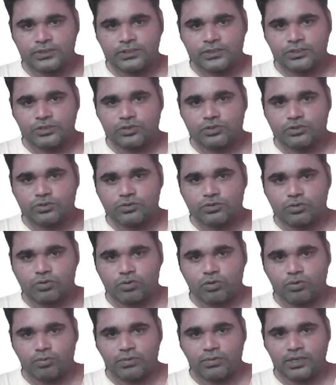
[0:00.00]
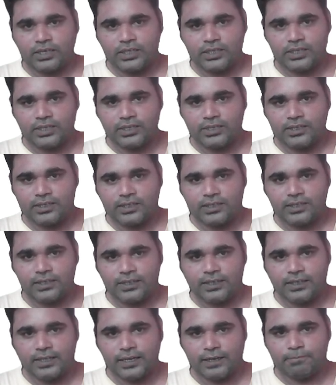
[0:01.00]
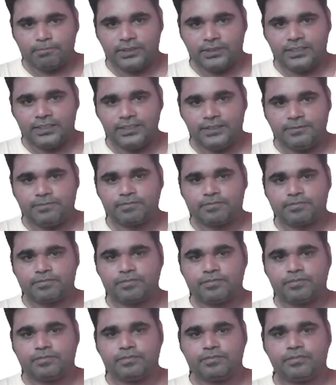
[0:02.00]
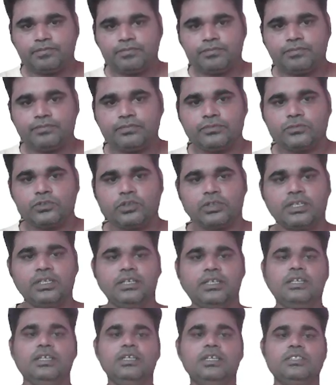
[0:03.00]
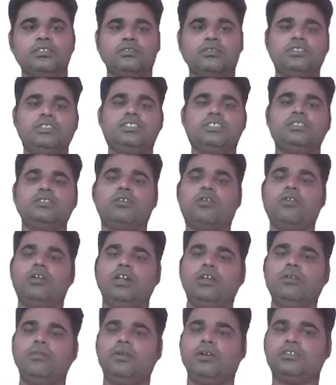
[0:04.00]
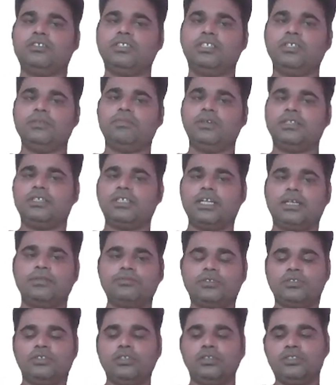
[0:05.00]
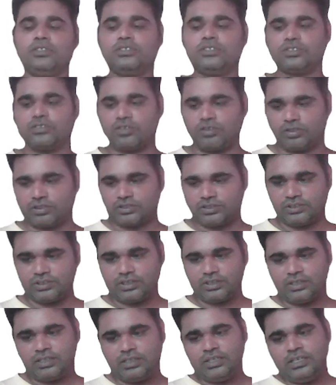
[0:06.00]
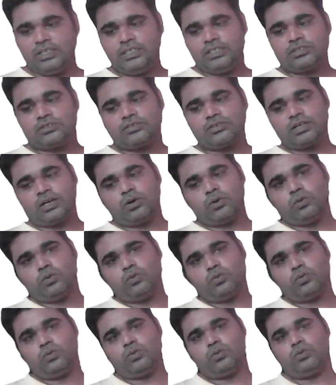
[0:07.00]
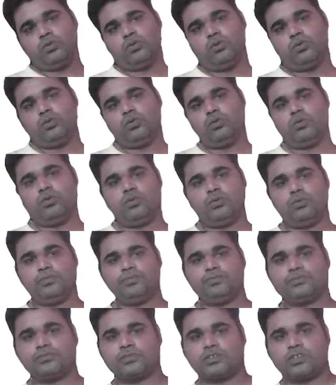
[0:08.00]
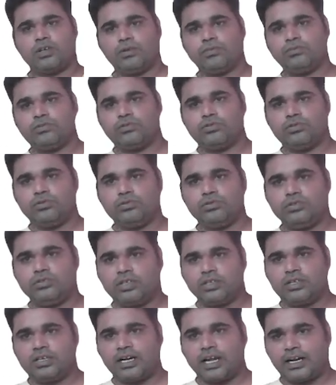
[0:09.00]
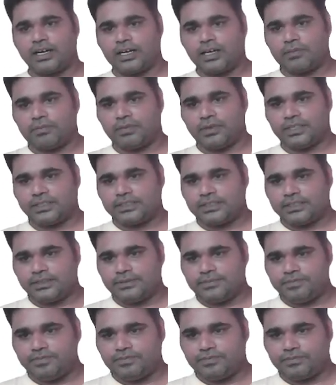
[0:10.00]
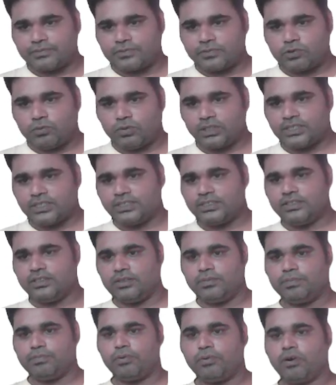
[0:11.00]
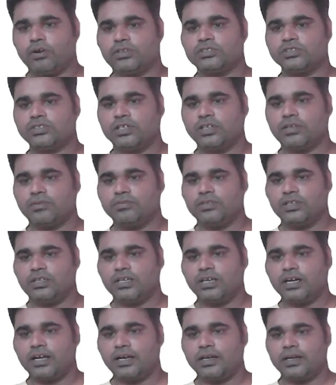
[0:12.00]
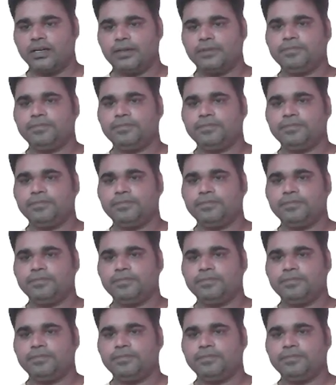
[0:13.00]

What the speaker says: Stroma lamellae. Okay. So this is all about the different types of the structure. So now come to the grana part. What is the function of the grana?